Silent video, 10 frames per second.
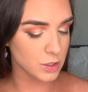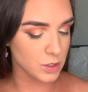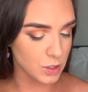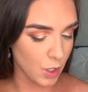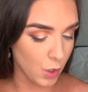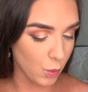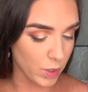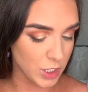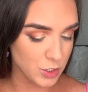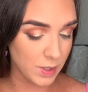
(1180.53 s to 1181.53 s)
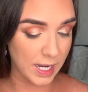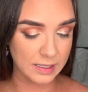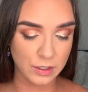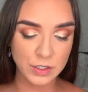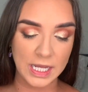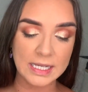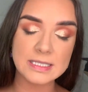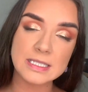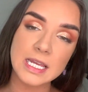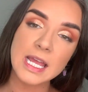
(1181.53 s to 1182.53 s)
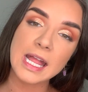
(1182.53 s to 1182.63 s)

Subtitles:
So we're gonna do highlighter next.